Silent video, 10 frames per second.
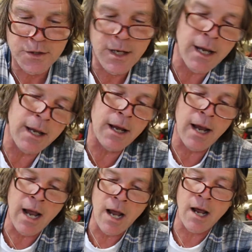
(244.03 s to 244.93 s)

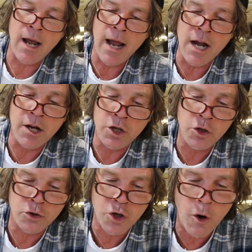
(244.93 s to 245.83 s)
a
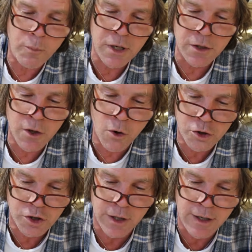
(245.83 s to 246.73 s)
utopian
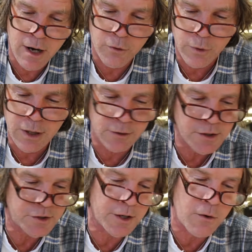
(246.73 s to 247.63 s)
notion, an
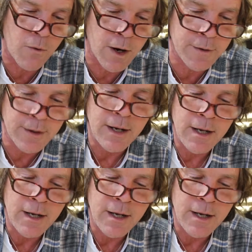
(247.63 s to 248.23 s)
unrealistic one,